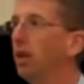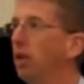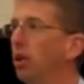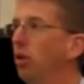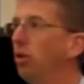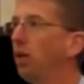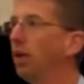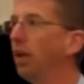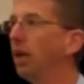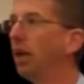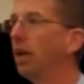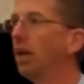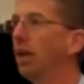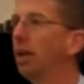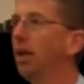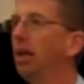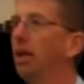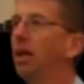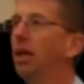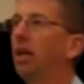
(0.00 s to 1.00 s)
You can get
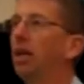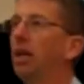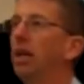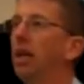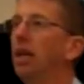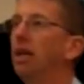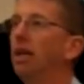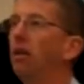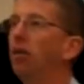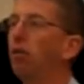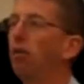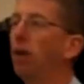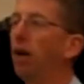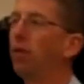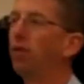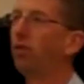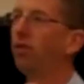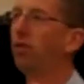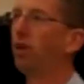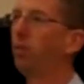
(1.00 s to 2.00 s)
it. And then throughout
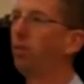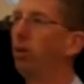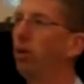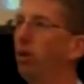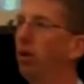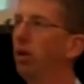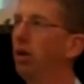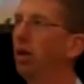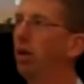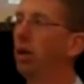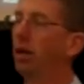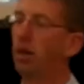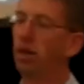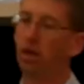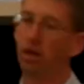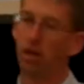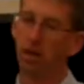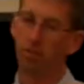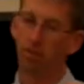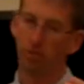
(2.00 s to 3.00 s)
the summer,
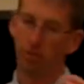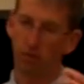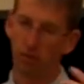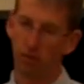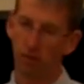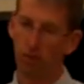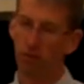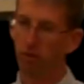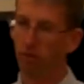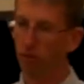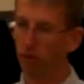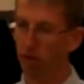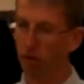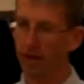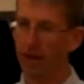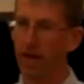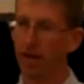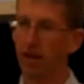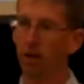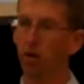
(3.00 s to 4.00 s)
if you
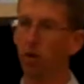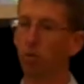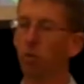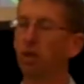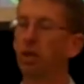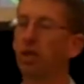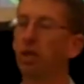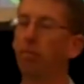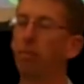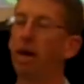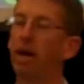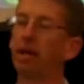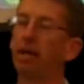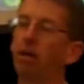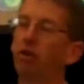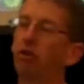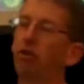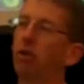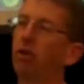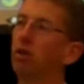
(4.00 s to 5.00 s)
look at it, or when you come back
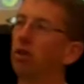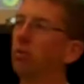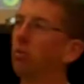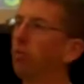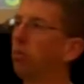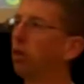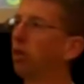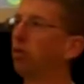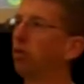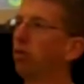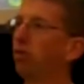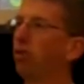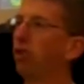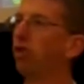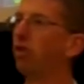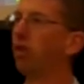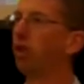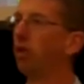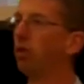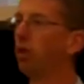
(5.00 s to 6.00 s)
next year and the principals
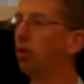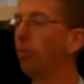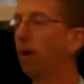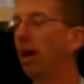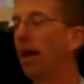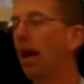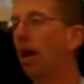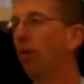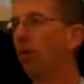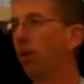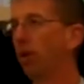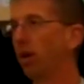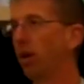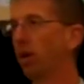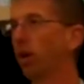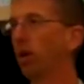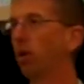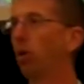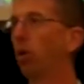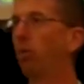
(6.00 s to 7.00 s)
start telling you about how they're
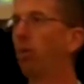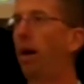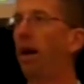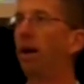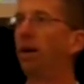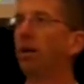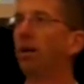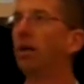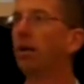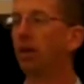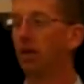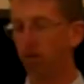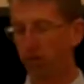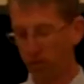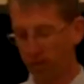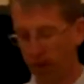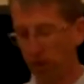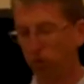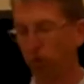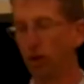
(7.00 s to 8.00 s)
going to go about
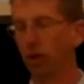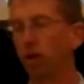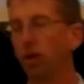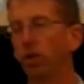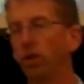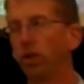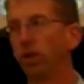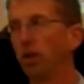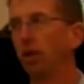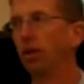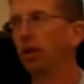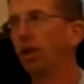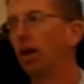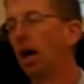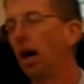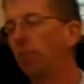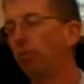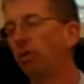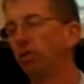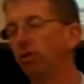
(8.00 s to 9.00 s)
scheduling all the
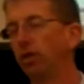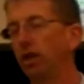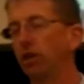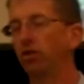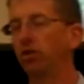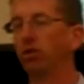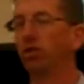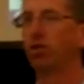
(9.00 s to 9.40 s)
observations,